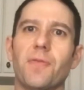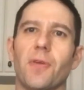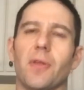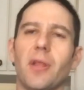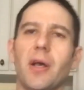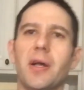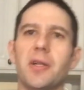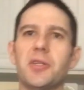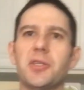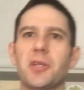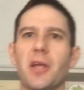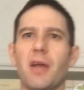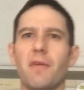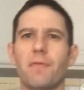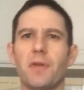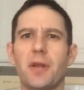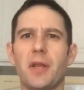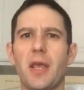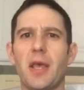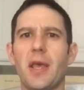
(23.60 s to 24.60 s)
for lunch
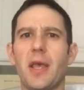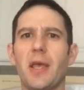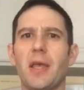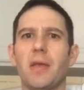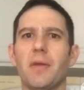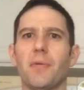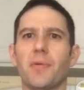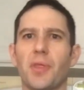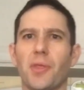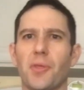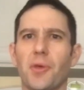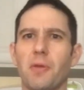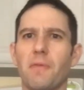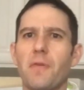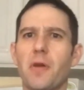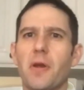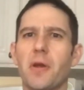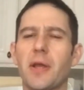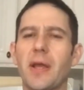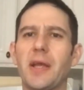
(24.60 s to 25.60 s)
every day with a little
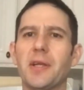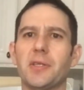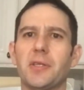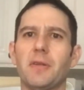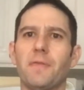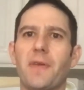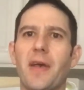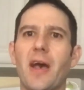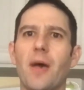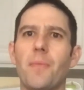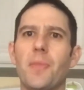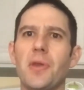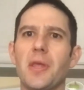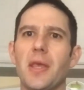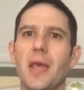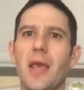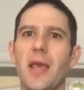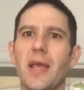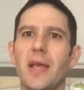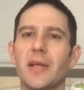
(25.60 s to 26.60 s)
variation of how
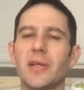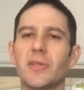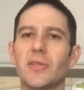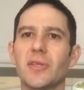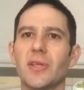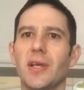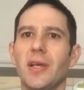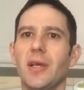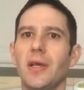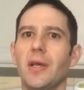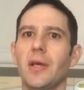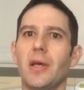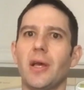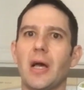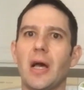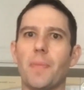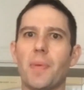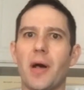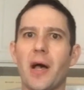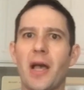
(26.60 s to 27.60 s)
many eggs
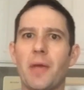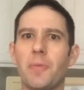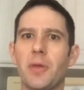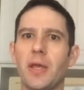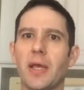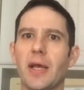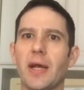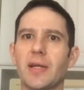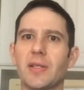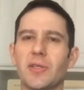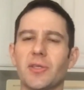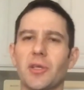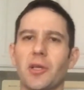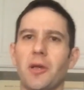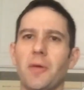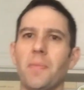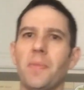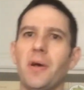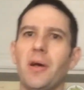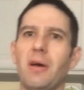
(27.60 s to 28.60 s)
uh, behind me, you got
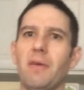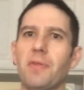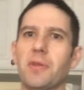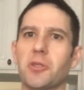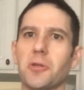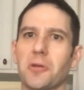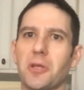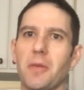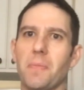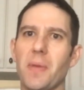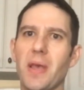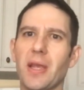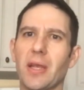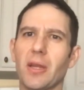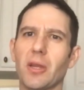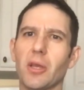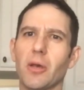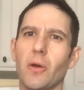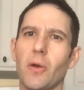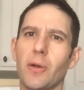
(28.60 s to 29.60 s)
some of the turkey
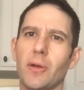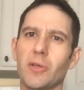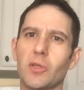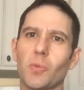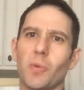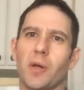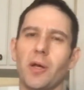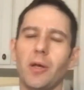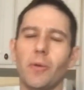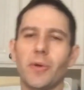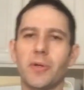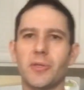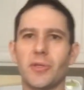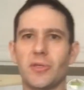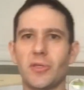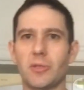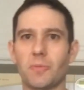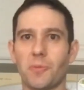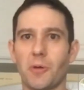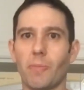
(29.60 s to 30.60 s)
bacon going as well, which
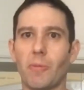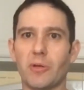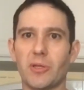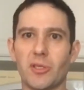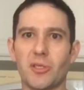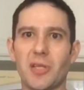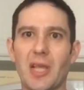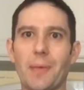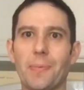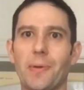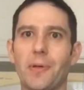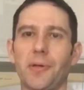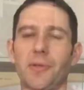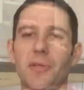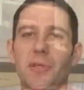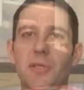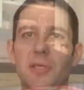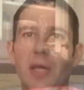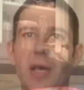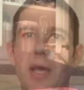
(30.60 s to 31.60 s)
is pretty much a staple of this